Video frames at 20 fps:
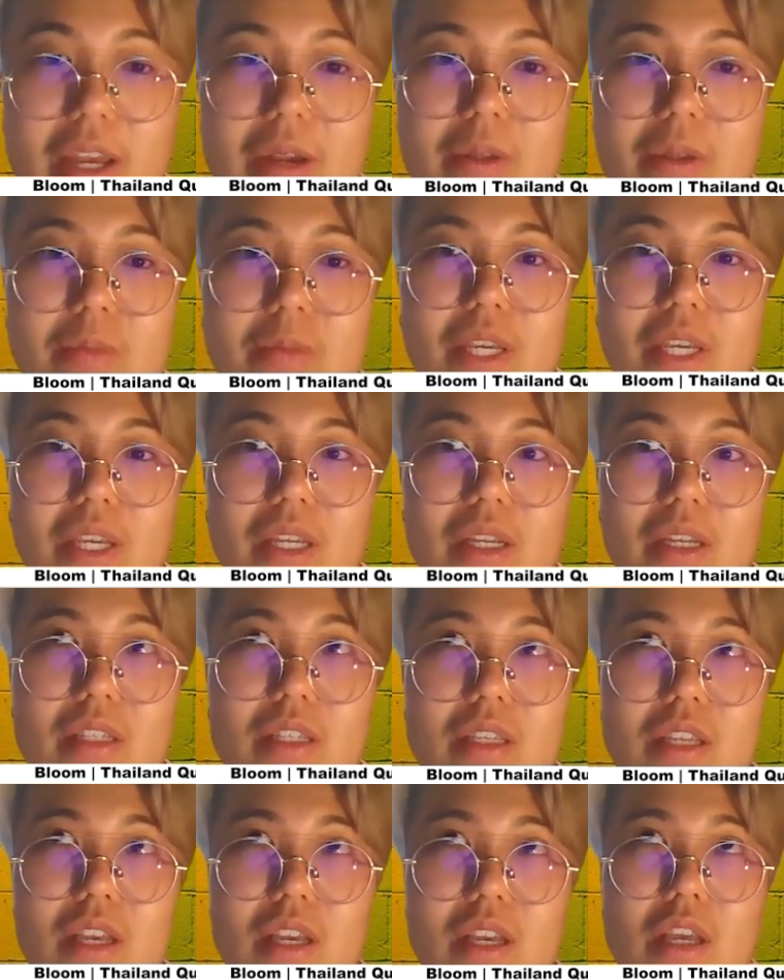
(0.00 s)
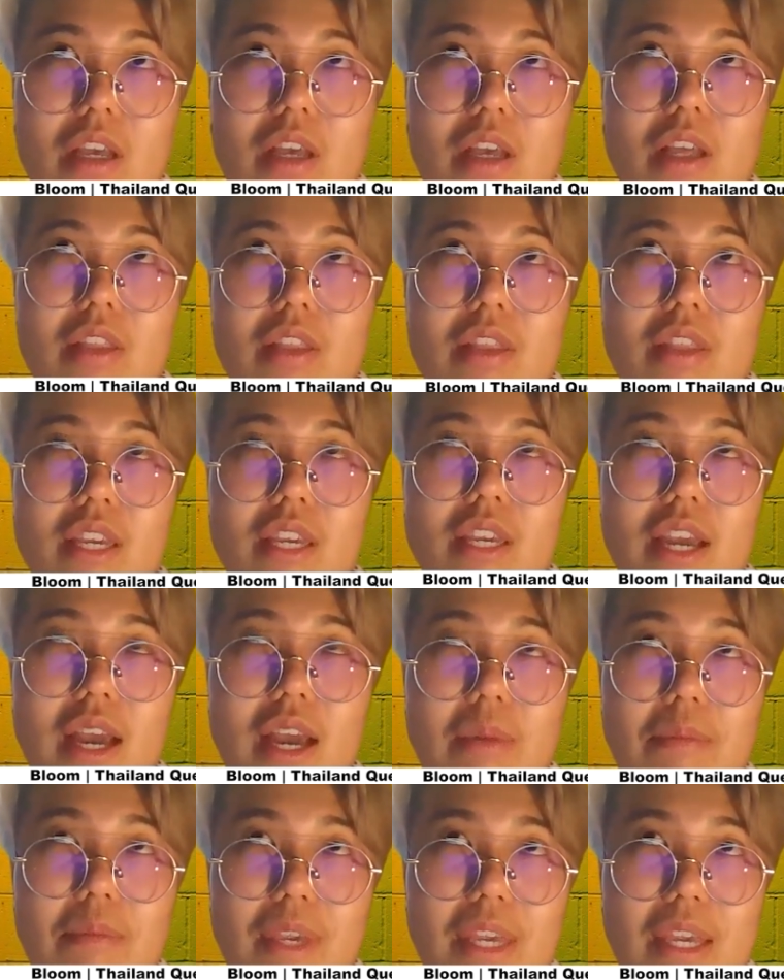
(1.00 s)
else because they
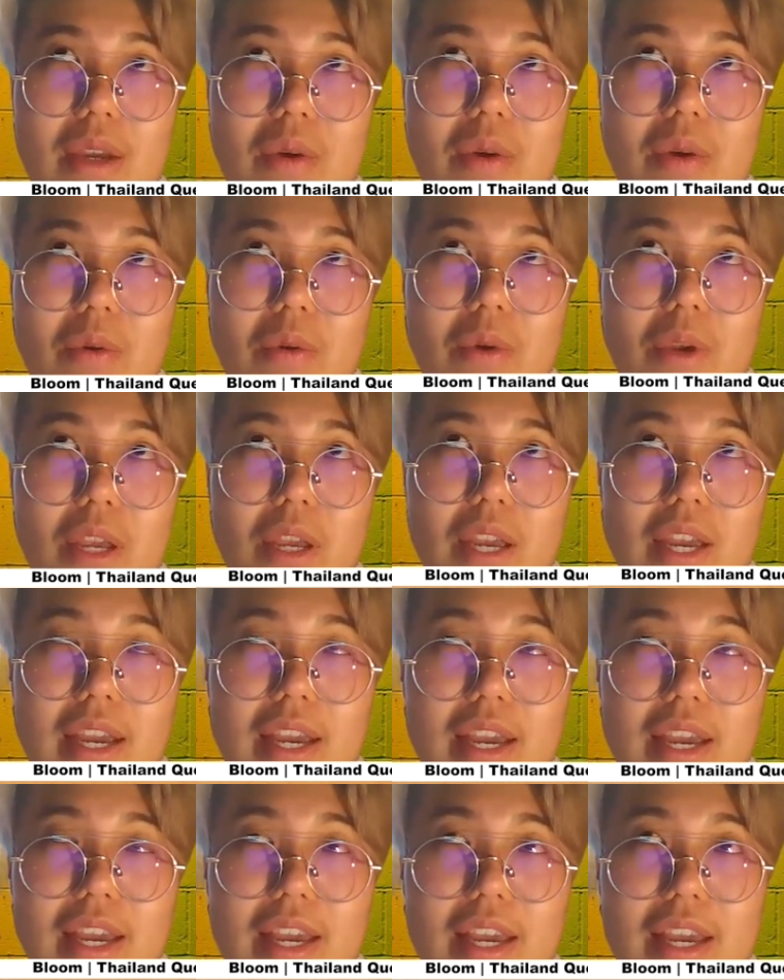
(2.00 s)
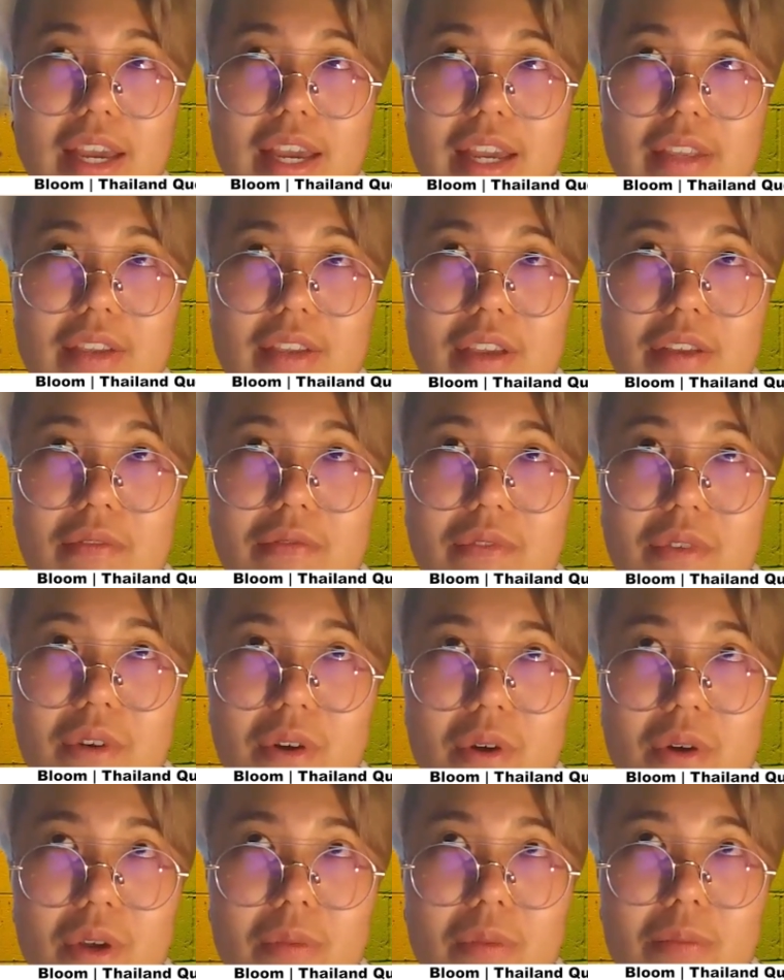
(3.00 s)
are being queer and
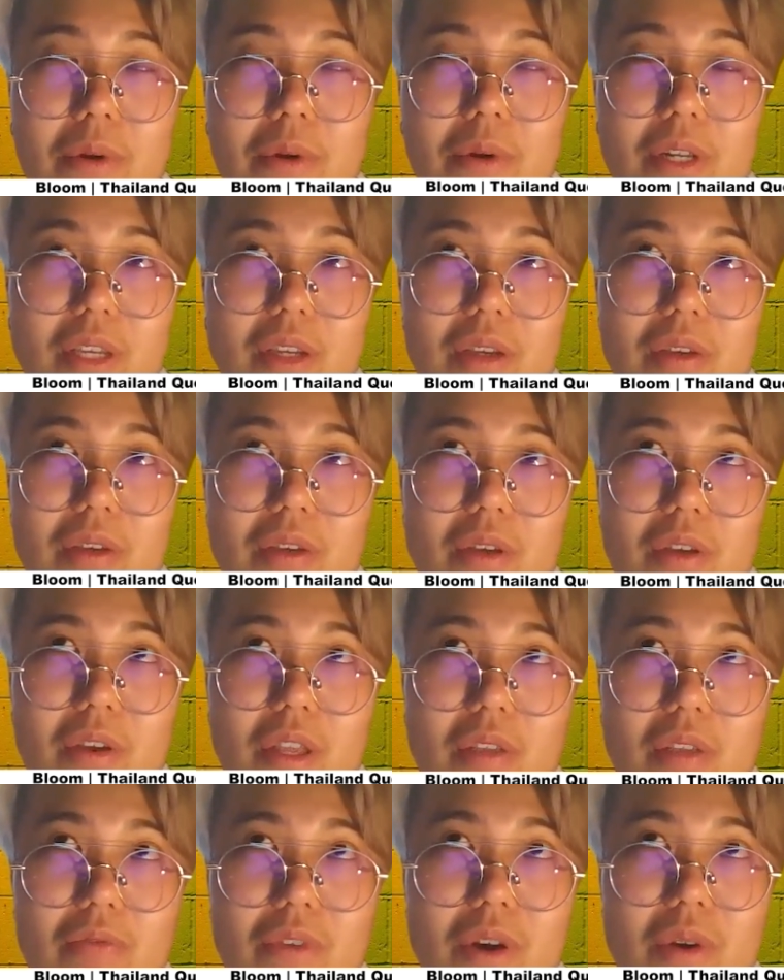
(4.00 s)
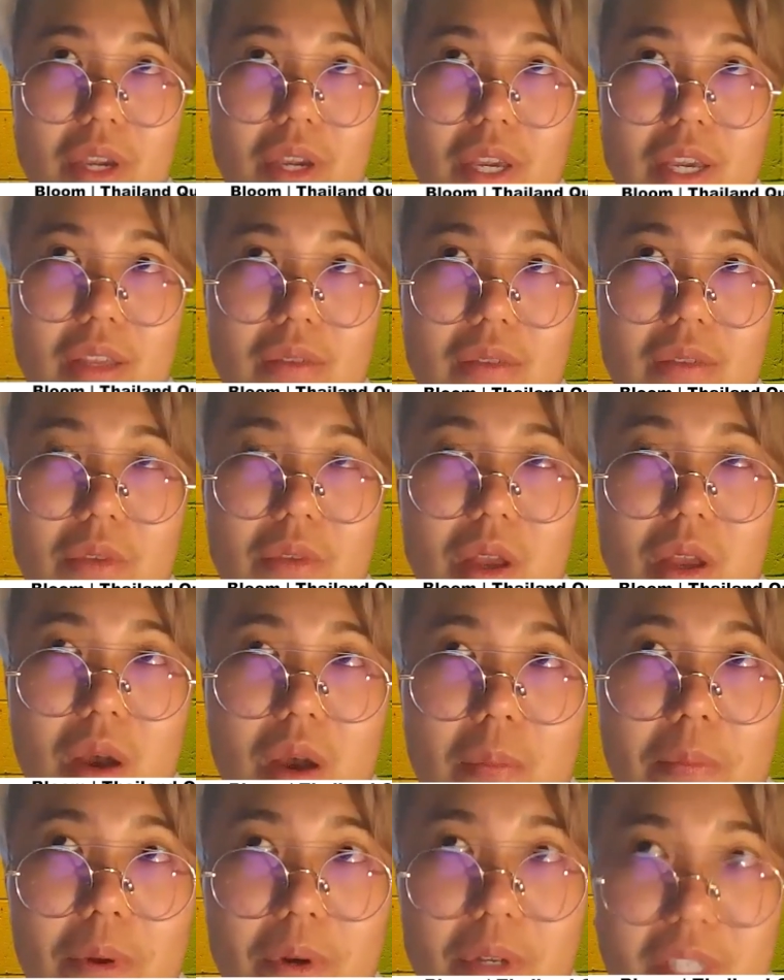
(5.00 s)
involved in
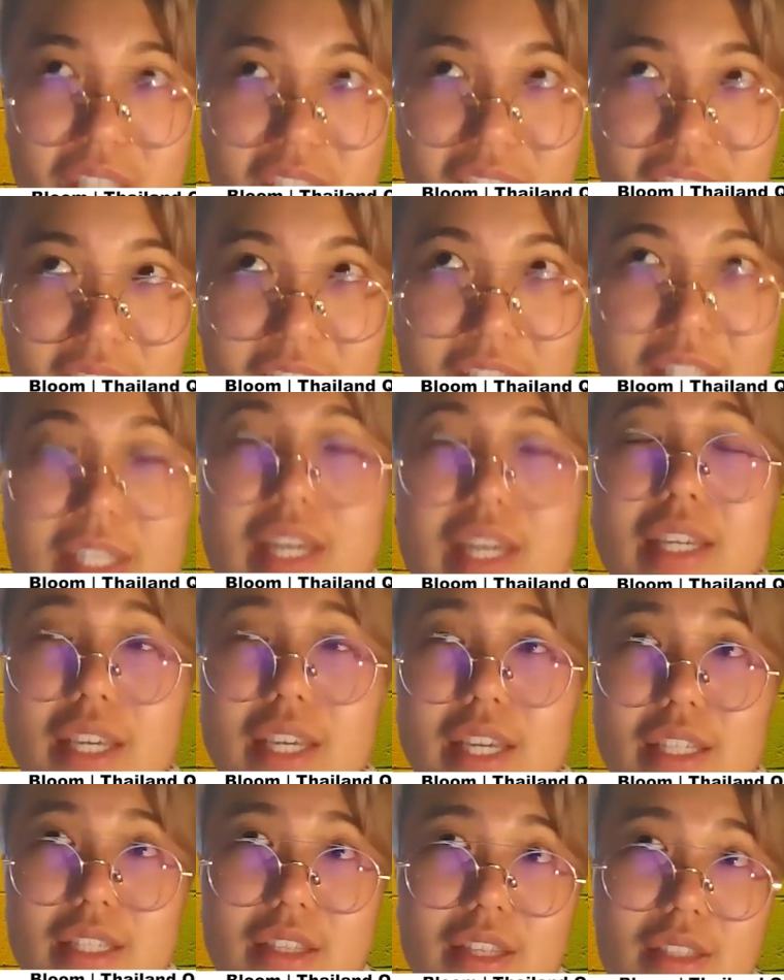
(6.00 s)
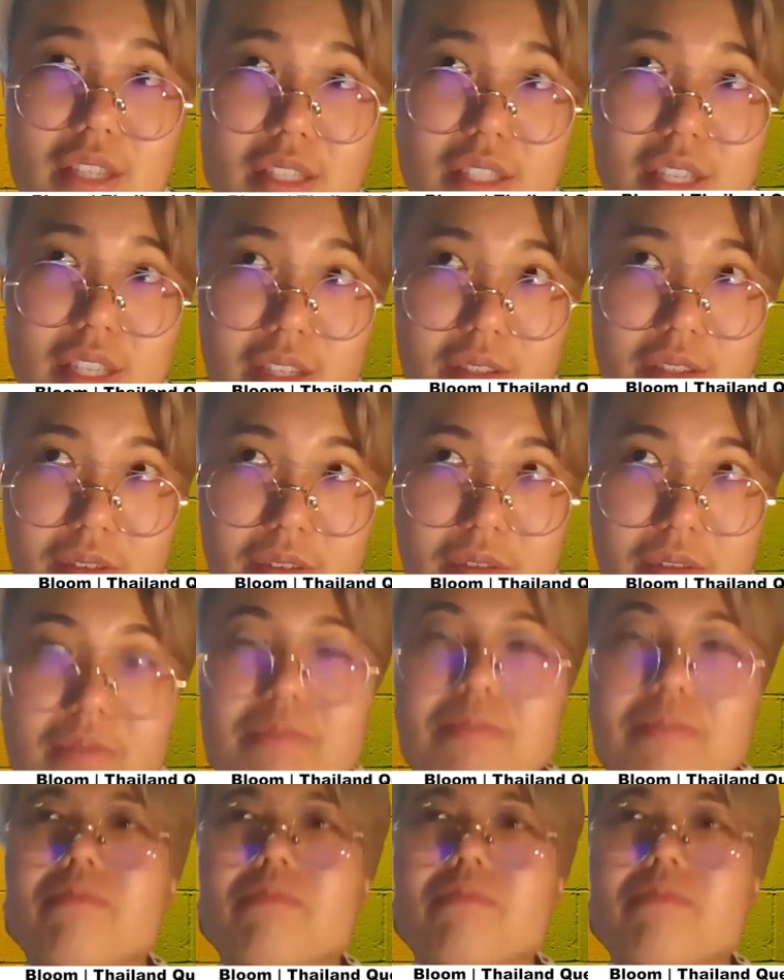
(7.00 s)
protests against the dictator.